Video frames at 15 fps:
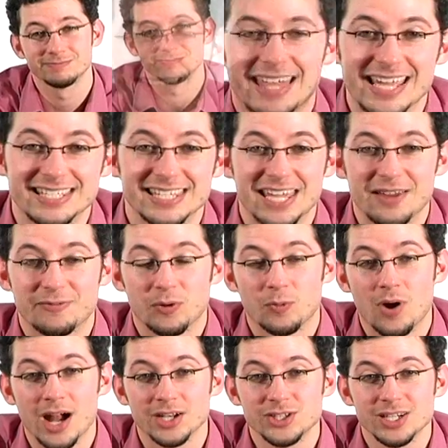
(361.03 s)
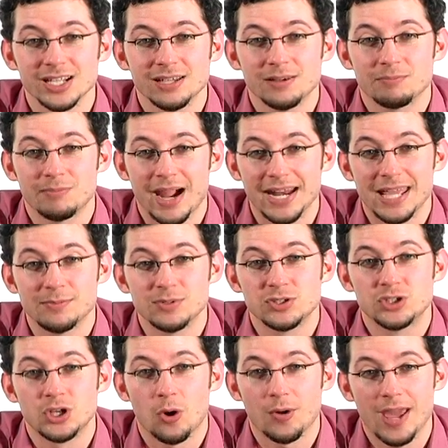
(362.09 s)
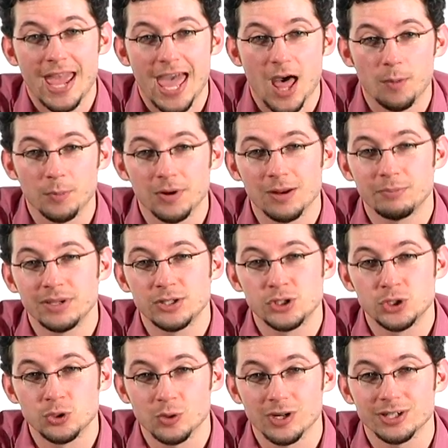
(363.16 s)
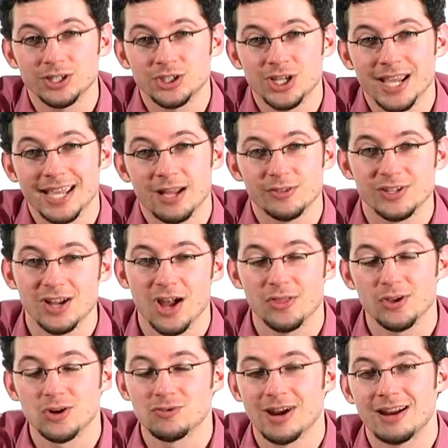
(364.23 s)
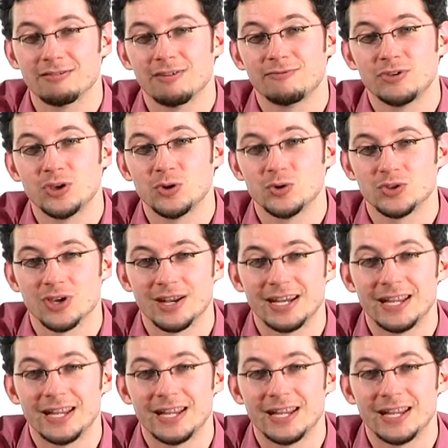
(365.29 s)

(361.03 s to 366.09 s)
Thanks again for watching. My name is Jonah Halper, and be sure to check out the other great reviews on